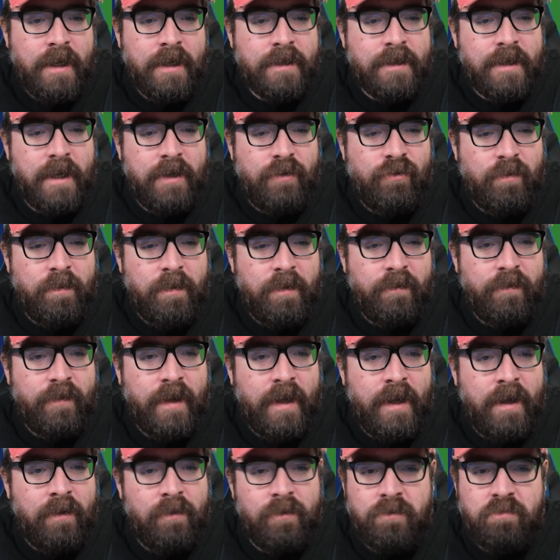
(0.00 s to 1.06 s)
Central
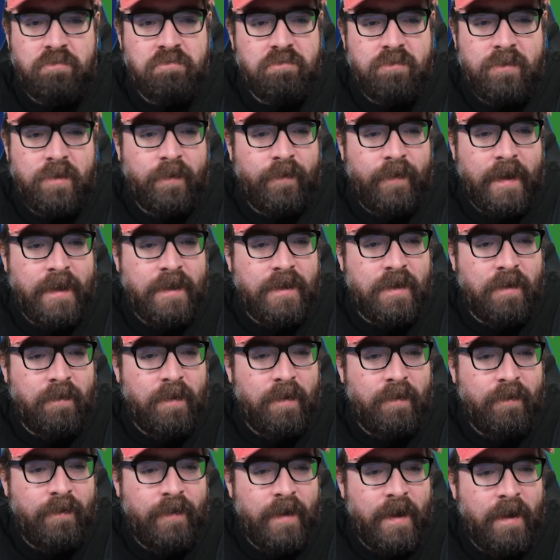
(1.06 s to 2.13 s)
midfield, defensive
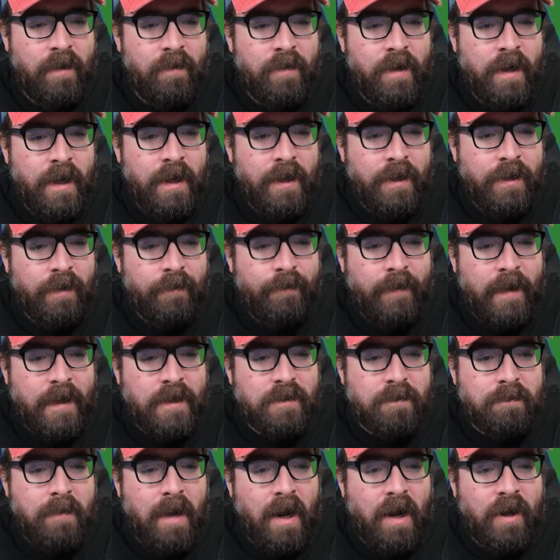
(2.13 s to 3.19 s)
midfield,
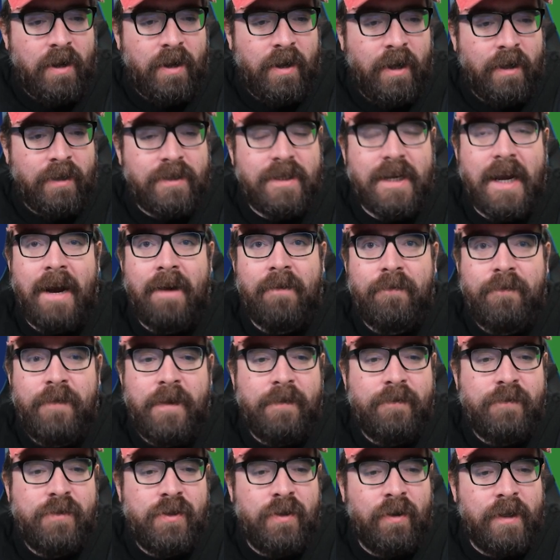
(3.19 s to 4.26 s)
defence. Marcos, our
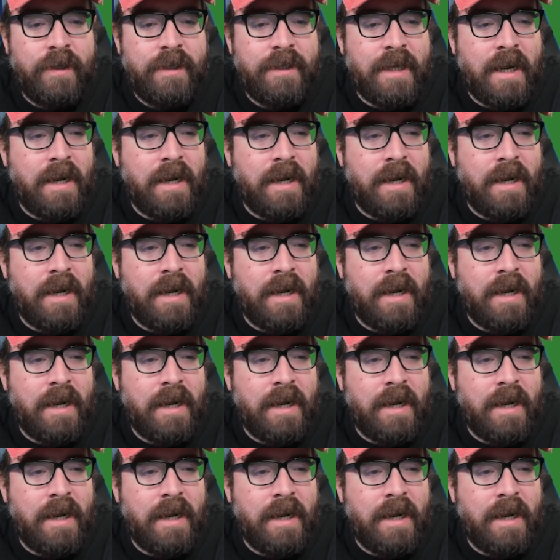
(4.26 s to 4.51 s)
5th choice